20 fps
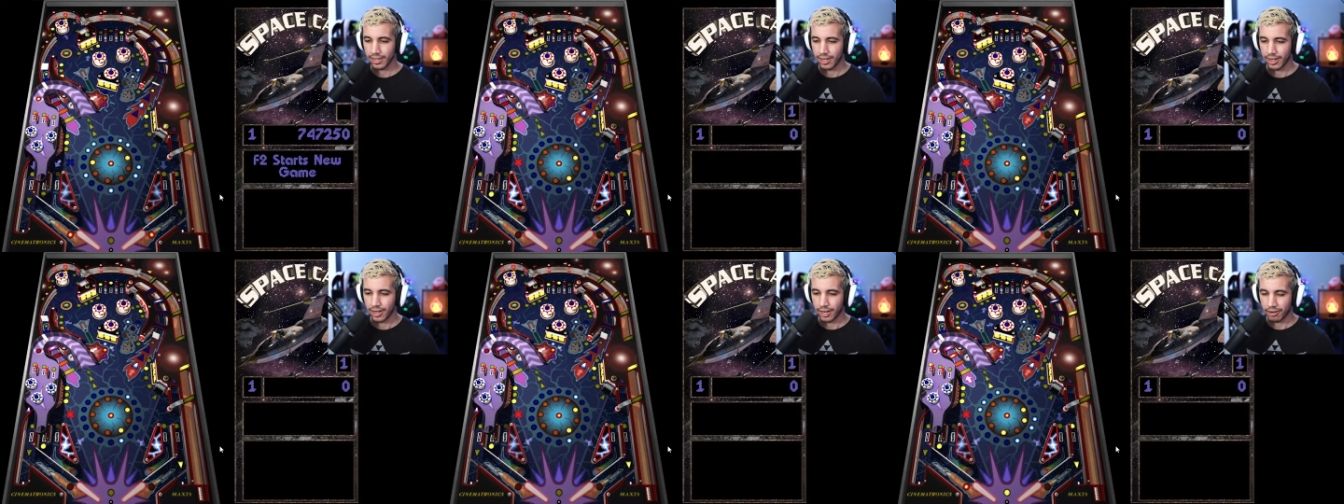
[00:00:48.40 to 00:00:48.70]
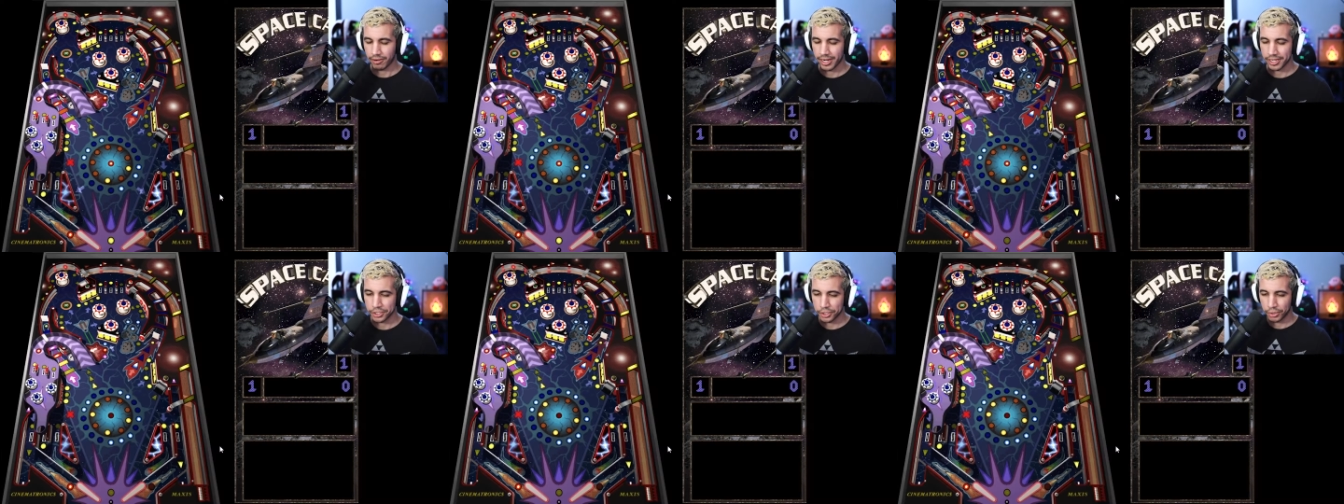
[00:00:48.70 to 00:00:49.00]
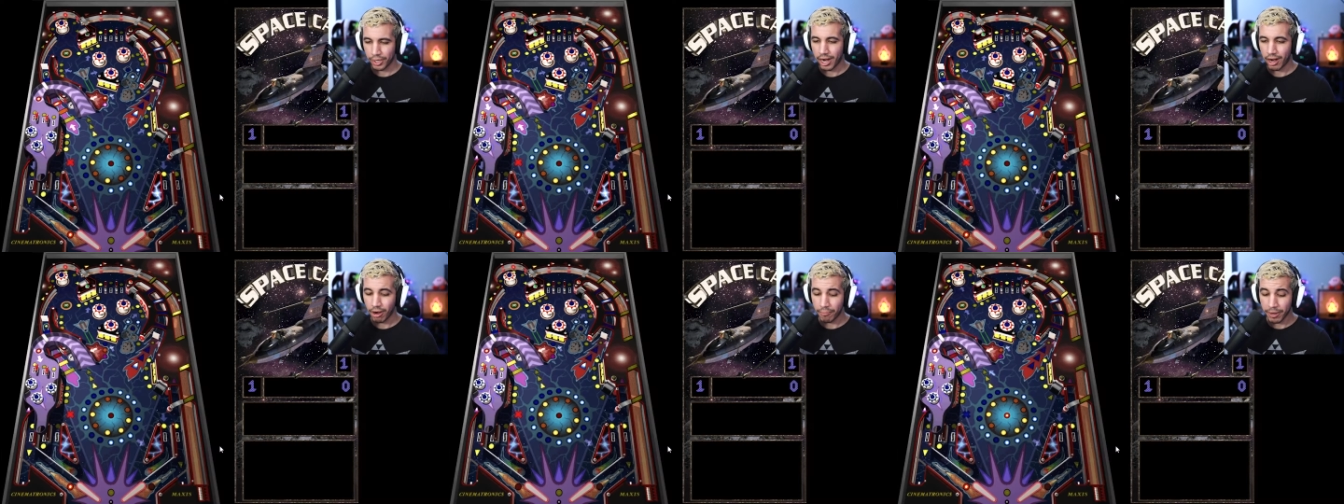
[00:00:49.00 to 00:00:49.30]
Alright, so
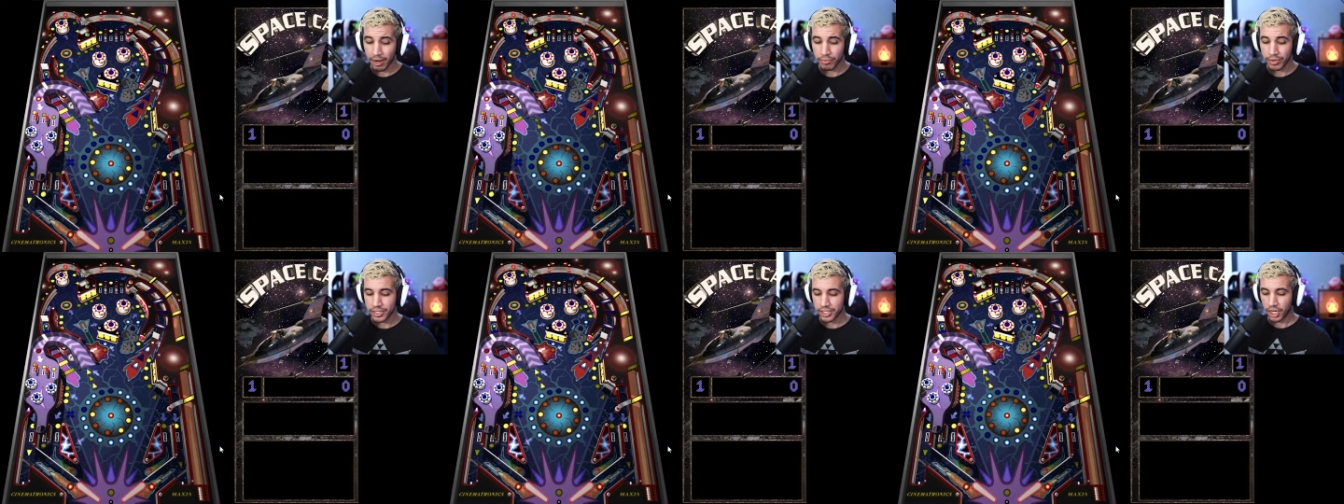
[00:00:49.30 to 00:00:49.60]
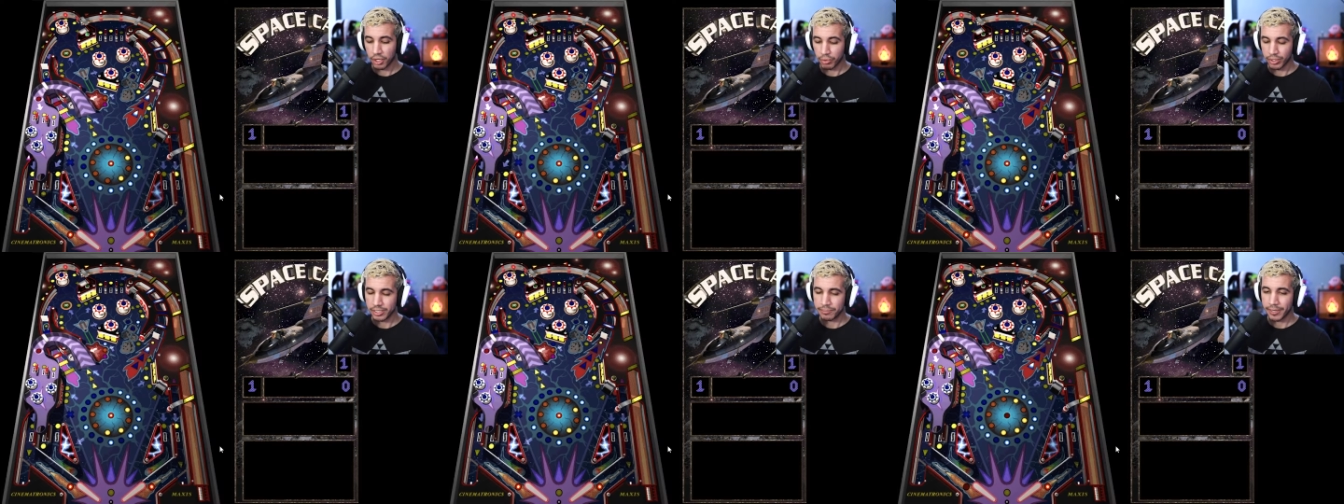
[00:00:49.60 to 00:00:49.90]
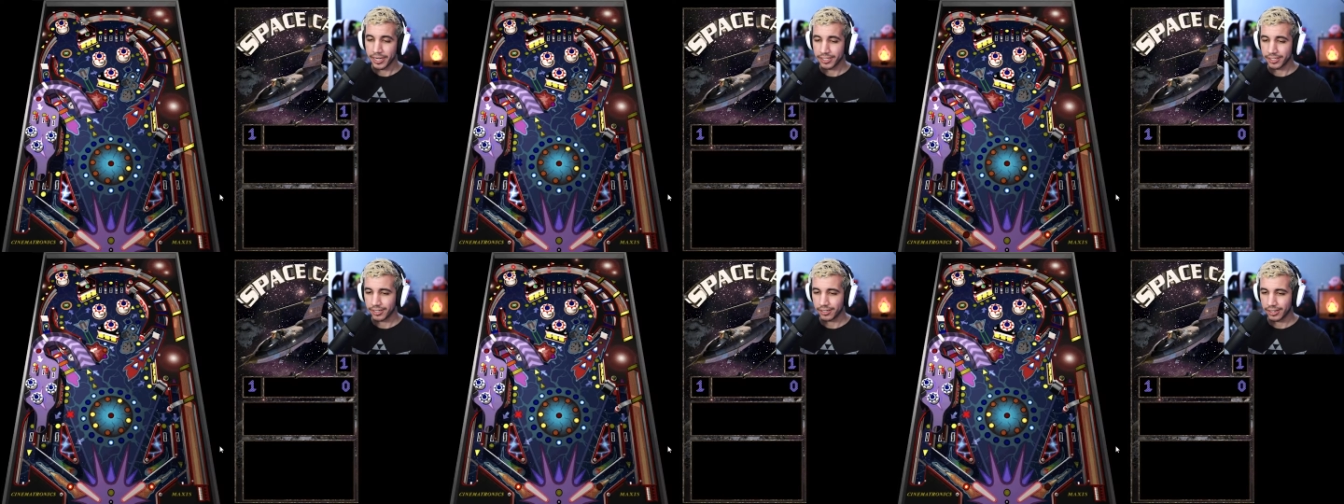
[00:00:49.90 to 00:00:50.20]
how about we start with
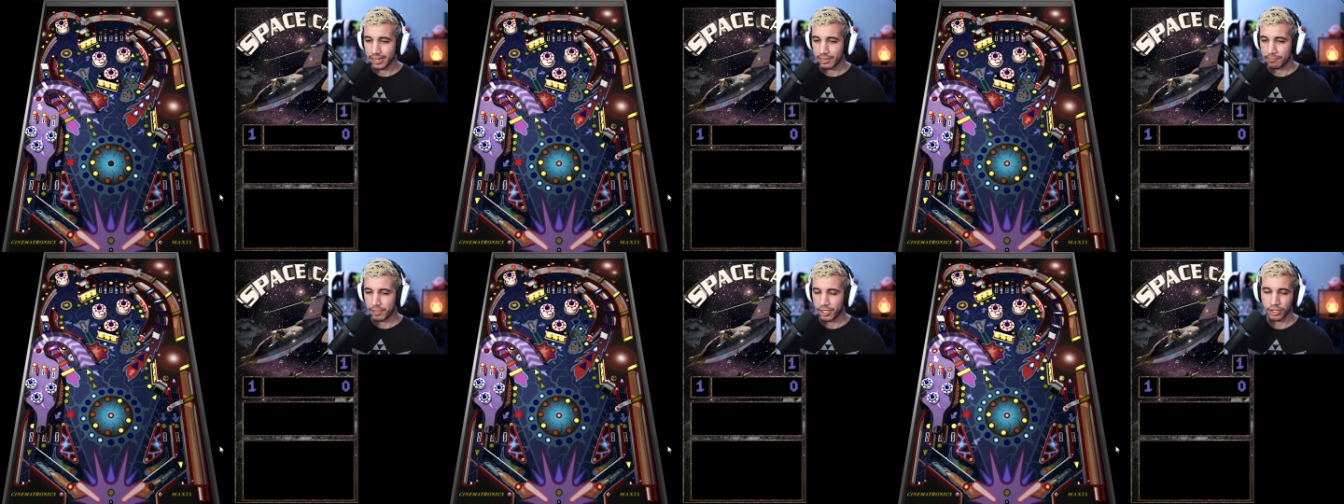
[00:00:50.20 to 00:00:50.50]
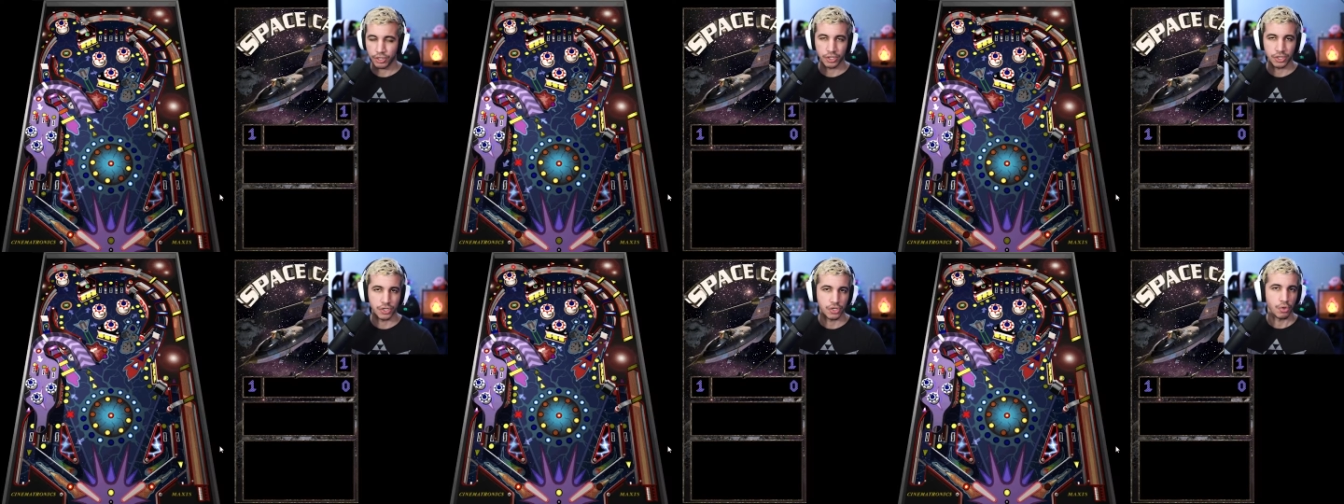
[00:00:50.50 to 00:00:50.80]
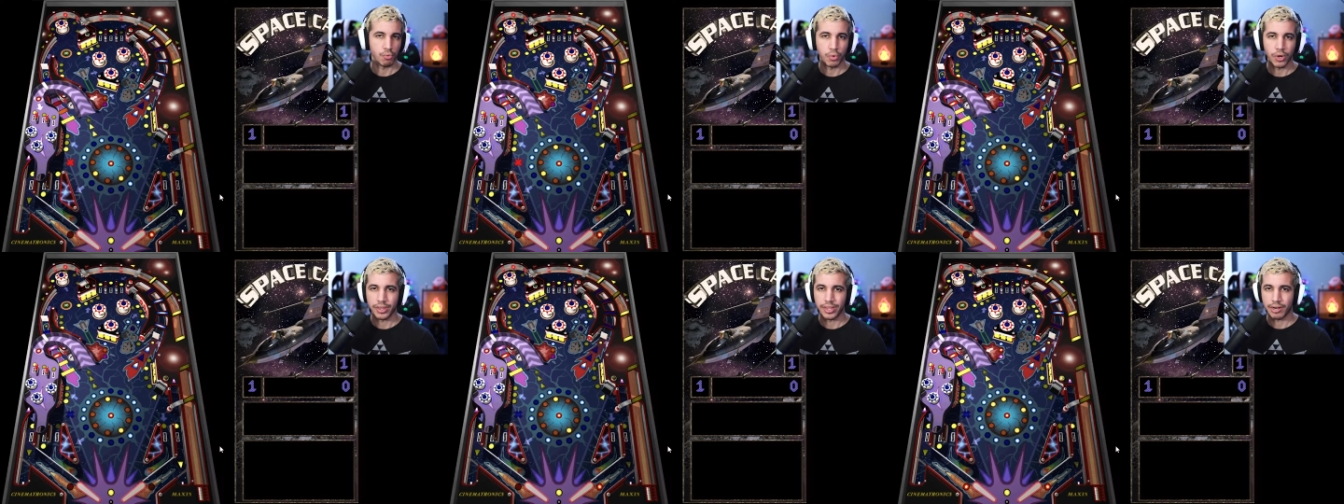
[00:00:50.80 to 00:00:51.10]
Space Cadet, because it's the
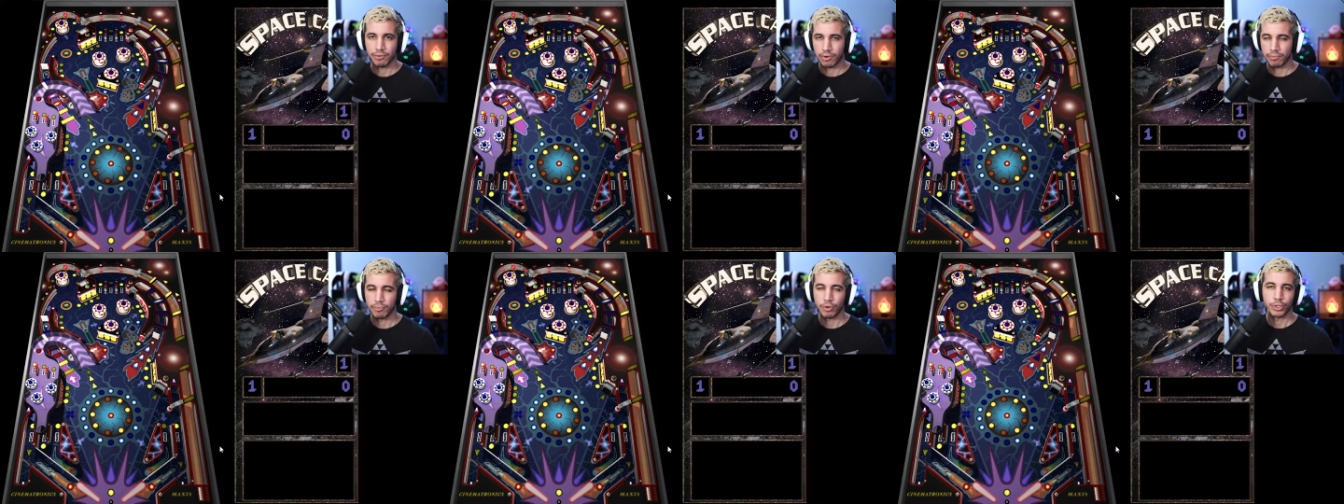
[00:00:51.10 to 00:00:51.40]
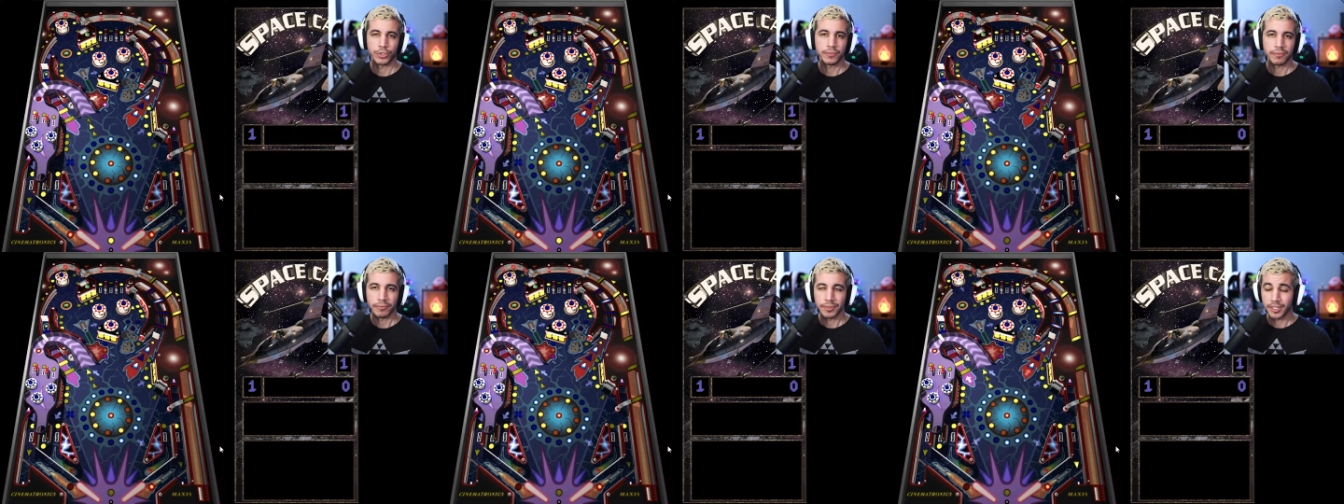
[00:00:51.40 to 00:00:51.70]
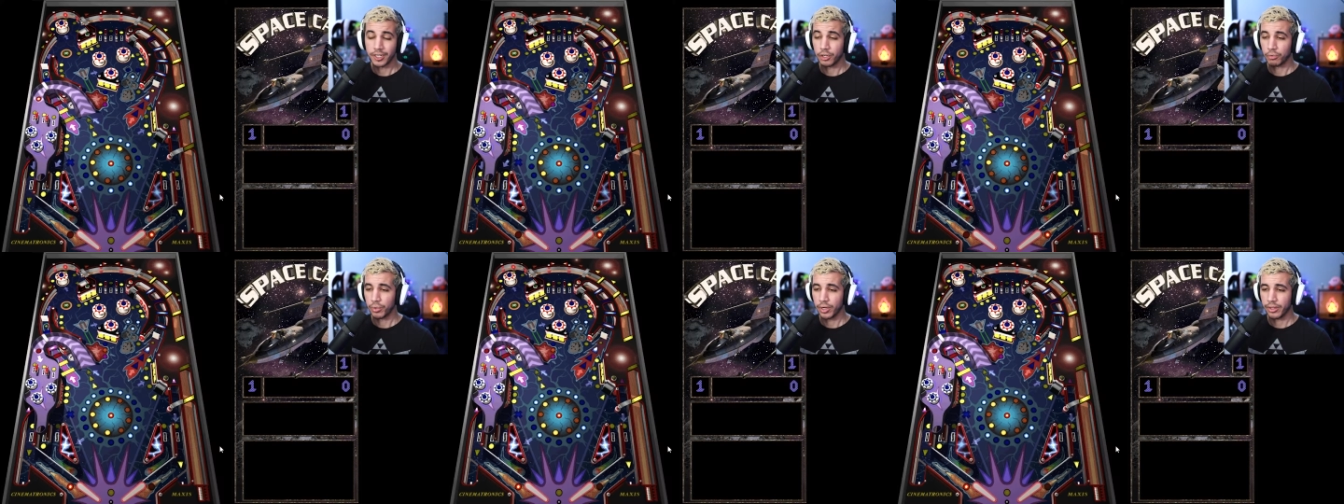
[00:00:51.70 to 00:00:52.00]
one that we're most
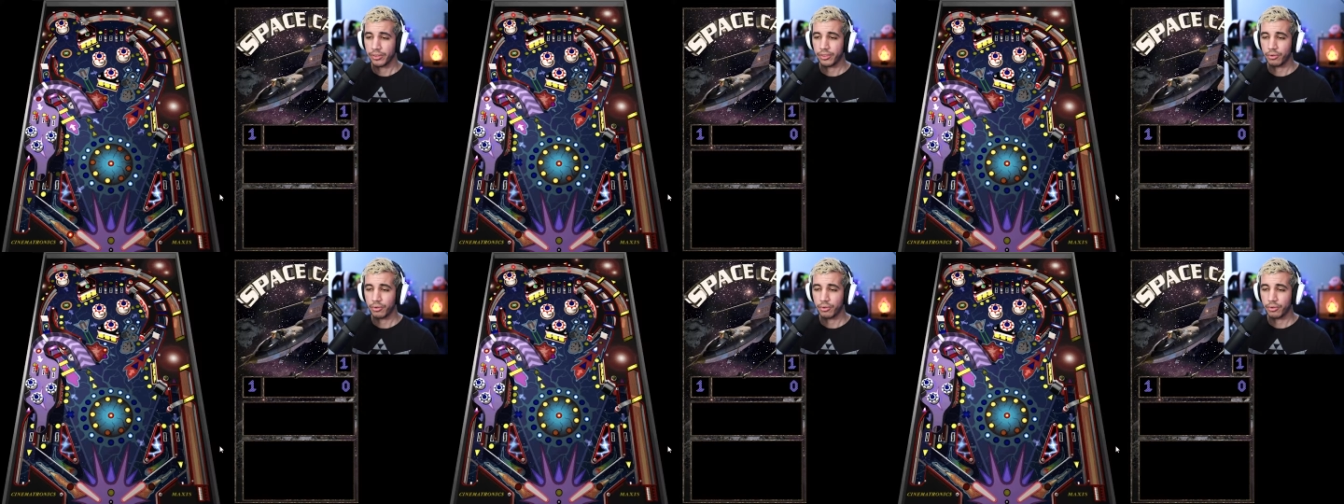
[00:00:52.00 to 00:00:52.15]
familiar with,